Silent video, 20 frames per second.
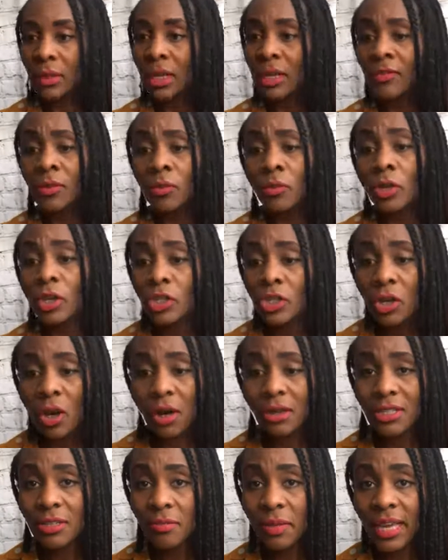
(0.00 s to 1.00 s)
if you want to
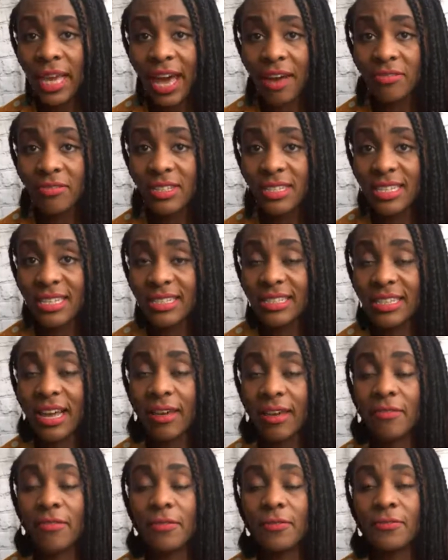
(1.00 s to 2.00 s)
talk to me after this
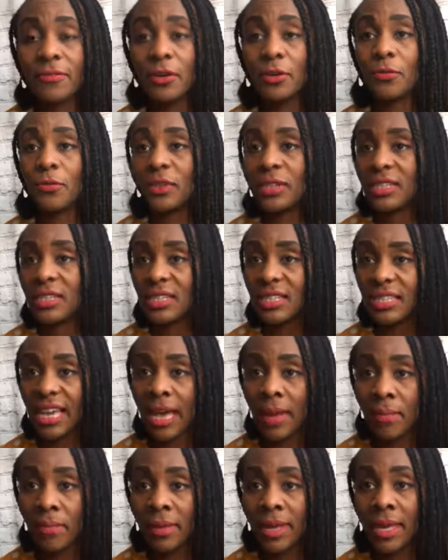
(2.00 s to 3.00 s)
live, feel free to
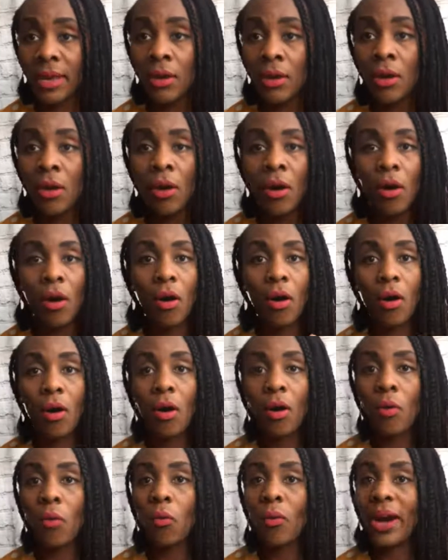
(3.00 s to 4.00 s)
DM me,
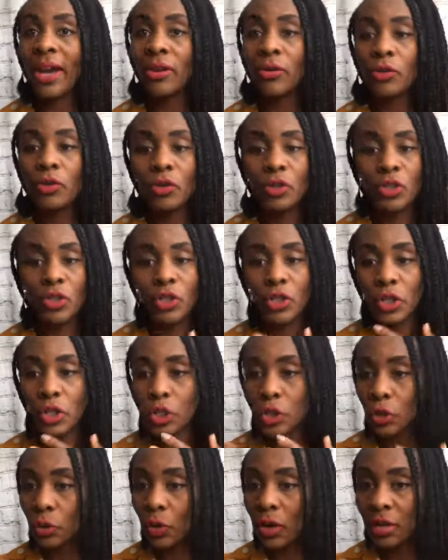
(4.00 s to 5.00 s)
or why don't you just
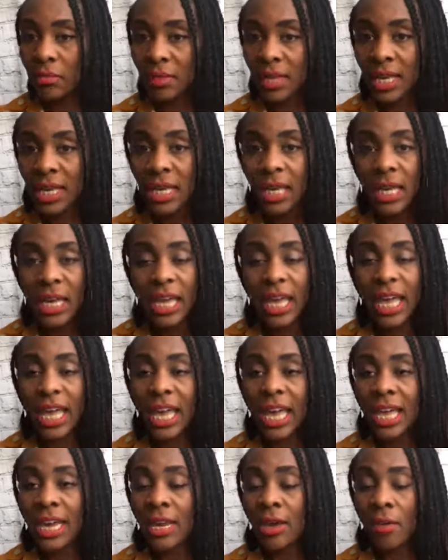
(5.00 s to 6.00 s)
join me
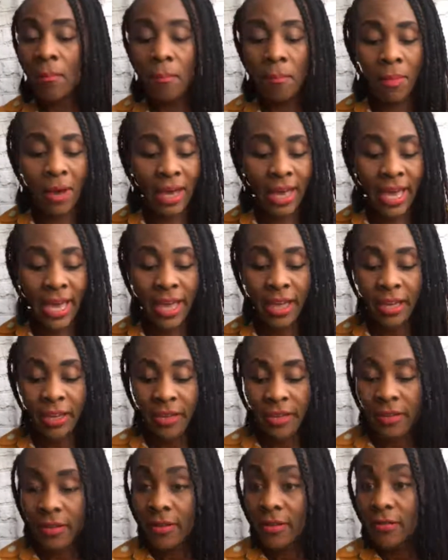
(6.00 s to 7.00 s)
in my
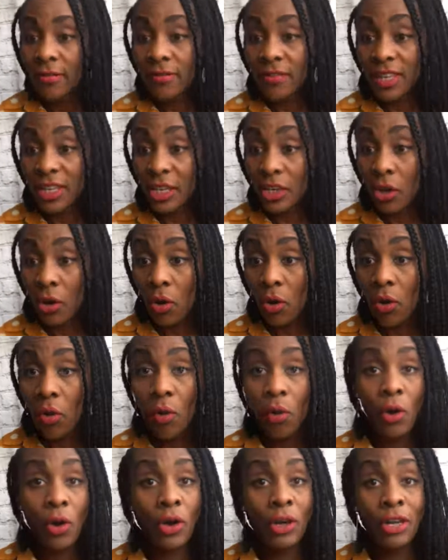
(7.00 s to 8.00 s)

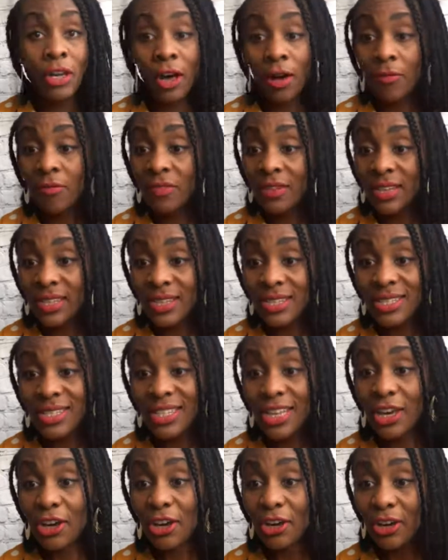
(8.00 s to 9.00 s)
video confidence